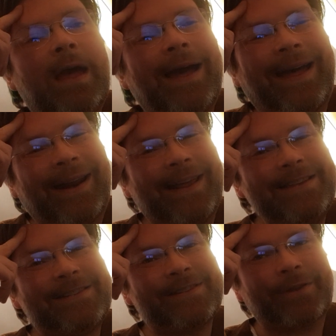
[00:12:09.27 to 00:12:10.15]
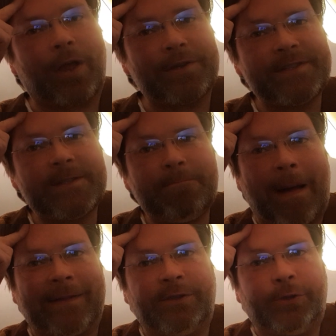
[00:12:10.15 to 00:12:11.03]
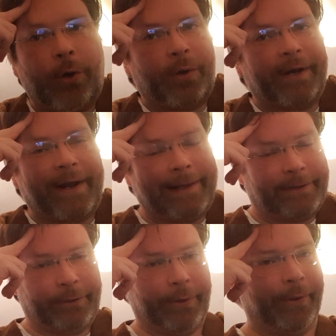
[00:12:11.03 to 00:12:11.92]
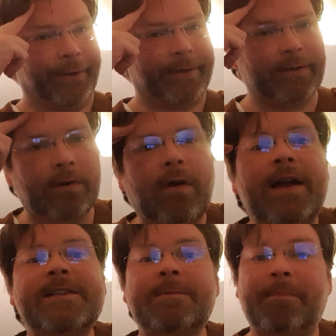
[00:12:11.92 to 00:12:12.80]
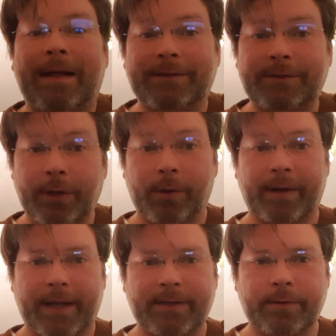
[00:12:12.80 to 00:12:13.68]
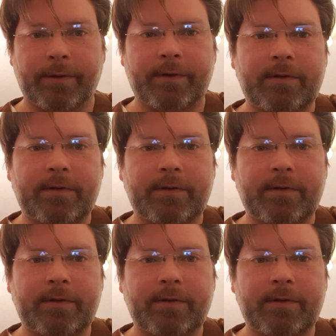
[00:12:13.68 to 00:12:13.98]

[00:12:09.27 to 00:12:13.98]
Christos Pantocrator. Christ Pantocrator.